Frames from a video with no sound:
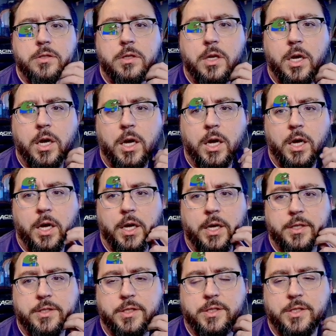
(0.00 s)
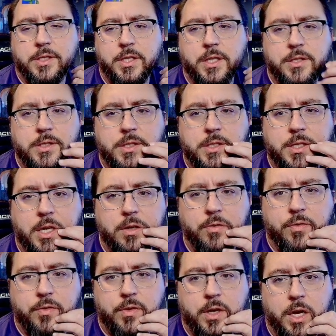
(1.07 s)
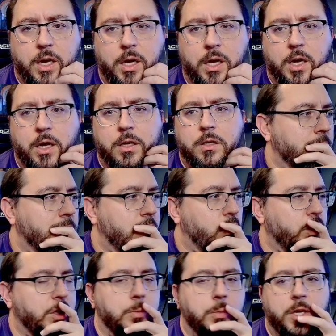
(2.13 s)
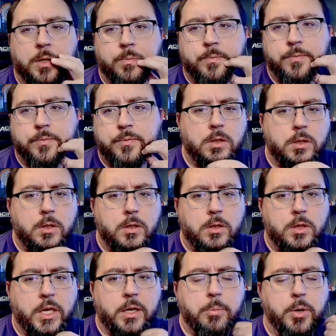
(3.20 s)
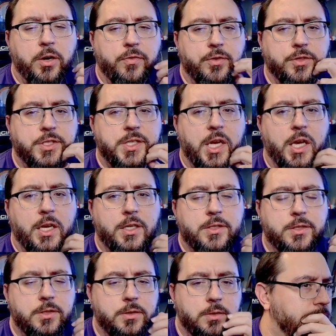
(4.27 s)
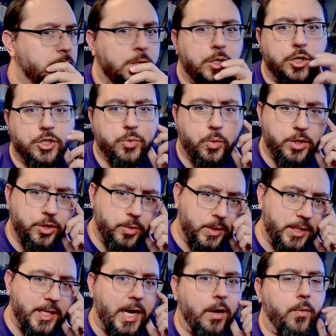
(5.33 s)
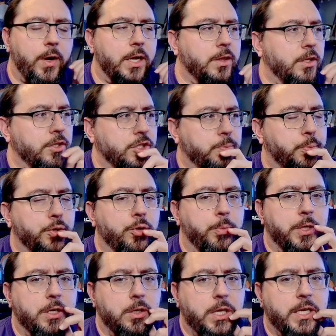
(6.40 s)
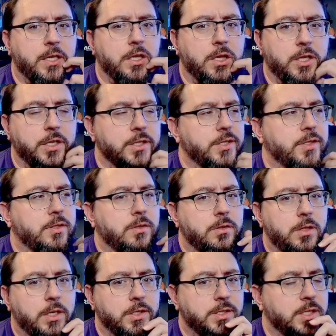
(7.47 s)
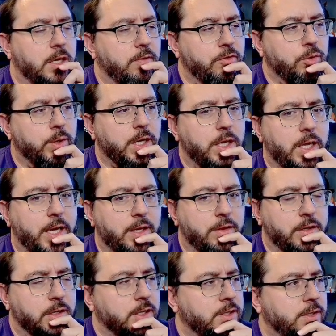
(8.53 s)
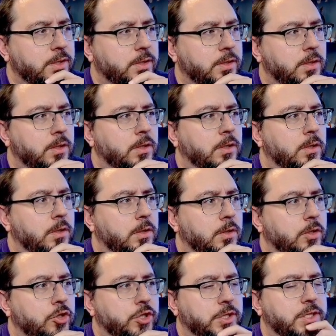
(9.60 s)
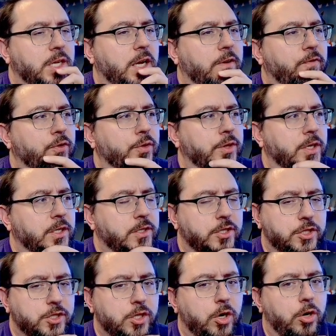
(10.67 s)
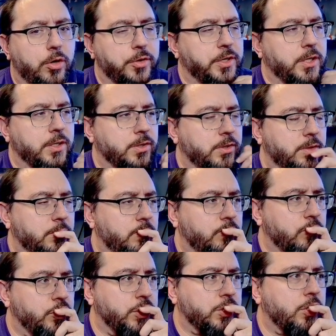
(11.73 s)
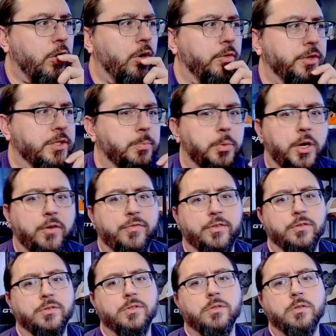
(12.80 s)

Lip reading: to C's instead of, what do you mean? Like buffers, tanks? You just want to do it that way and then just put them in list instead of doing it like this. Just like for this, just call this buffers.